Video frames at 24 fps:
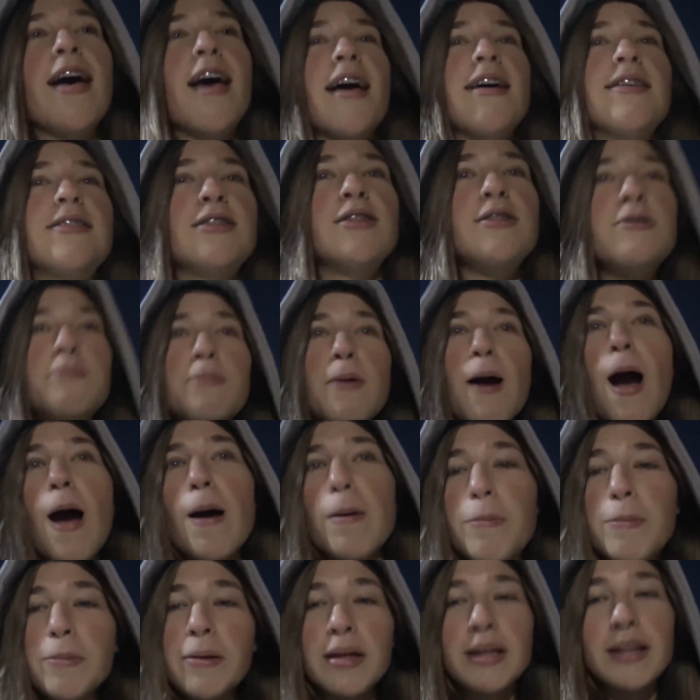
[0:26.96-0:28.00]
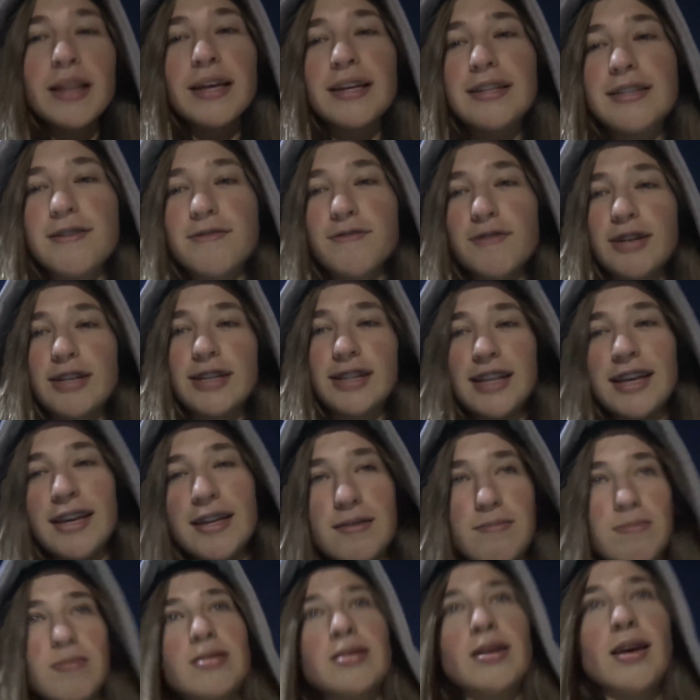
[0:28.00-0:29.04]
as there's probably like different
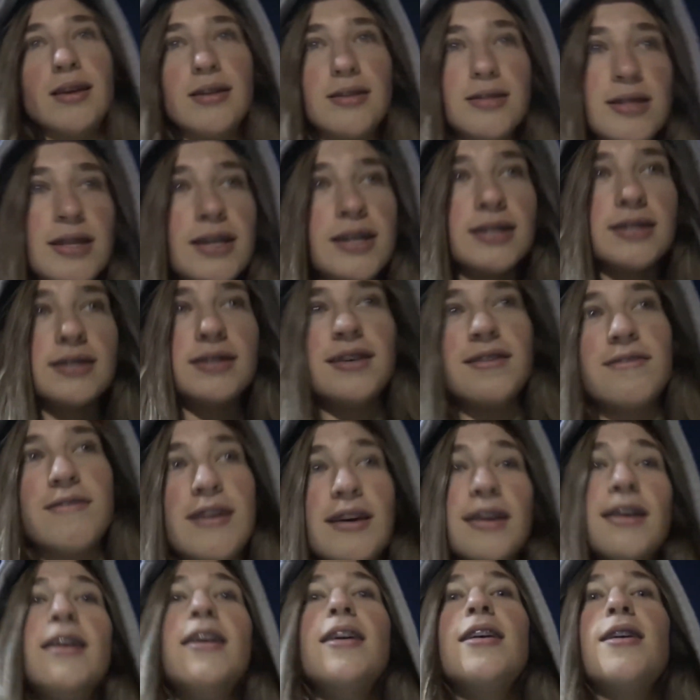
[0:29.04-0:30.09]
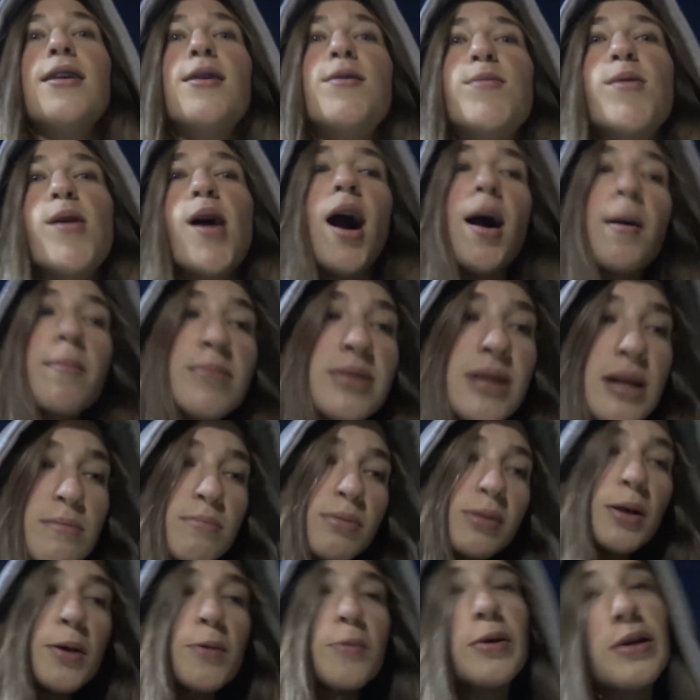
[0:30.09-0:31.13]
things besides Thanksgiving. But comment
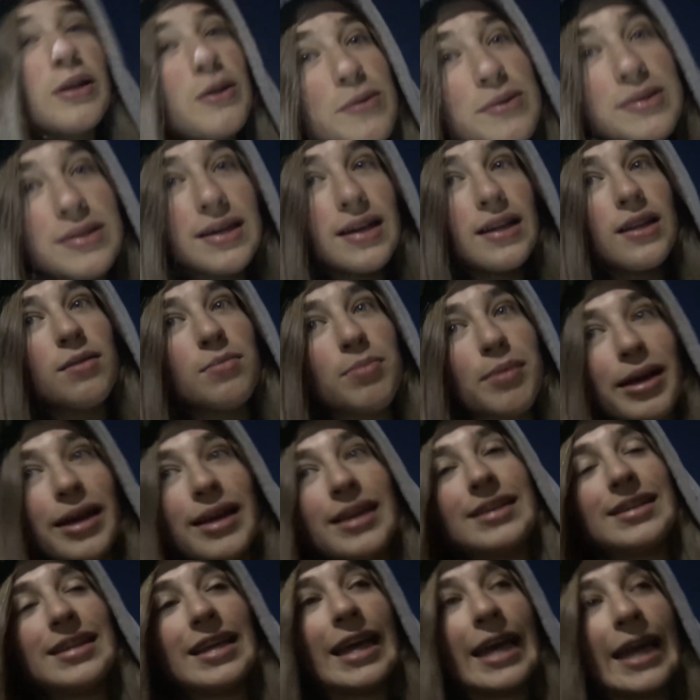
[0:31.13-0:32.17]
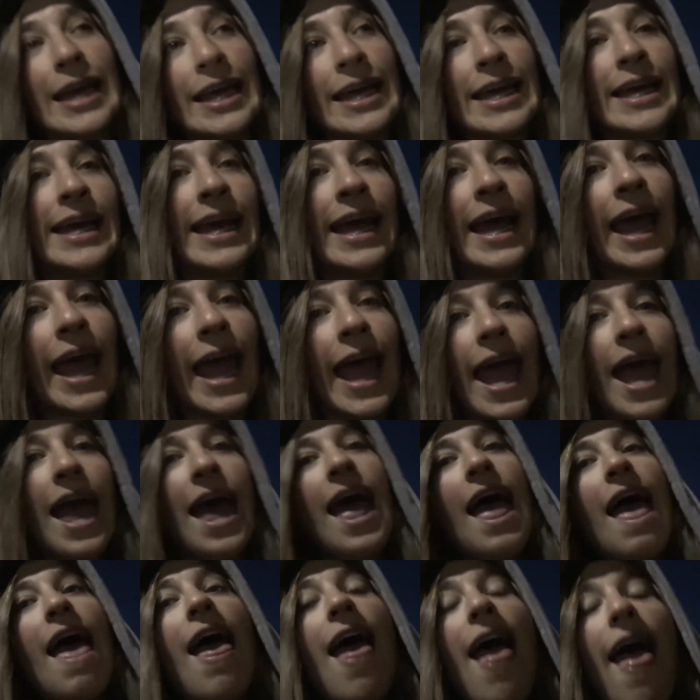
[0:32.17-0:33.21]
down below what you celebrate.
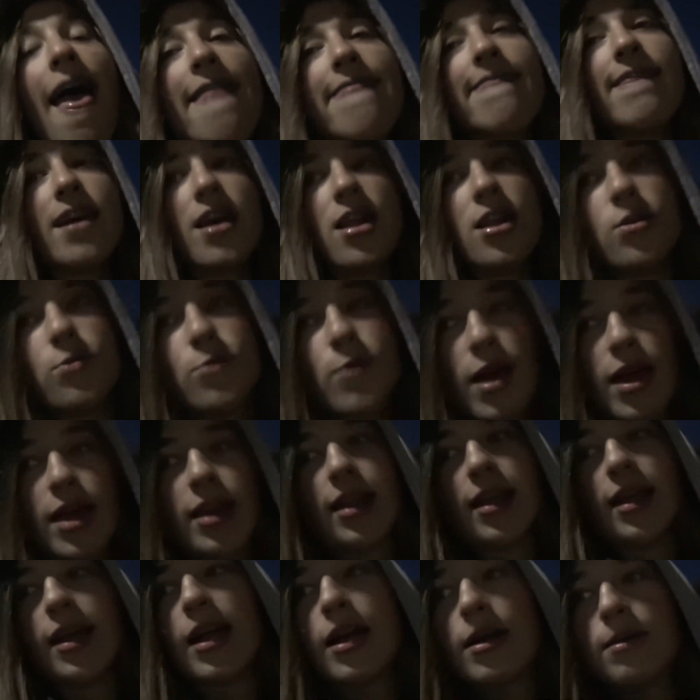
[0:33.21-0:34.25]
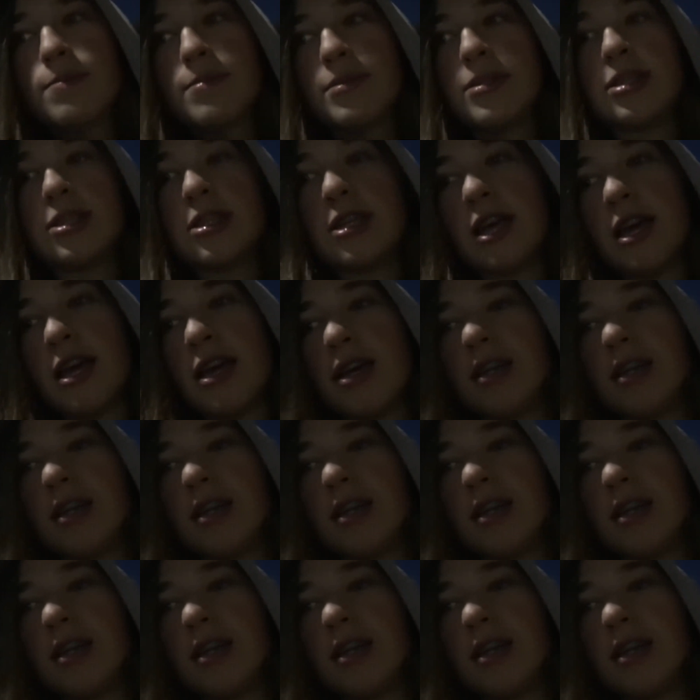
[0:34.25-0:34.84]
And then when it comes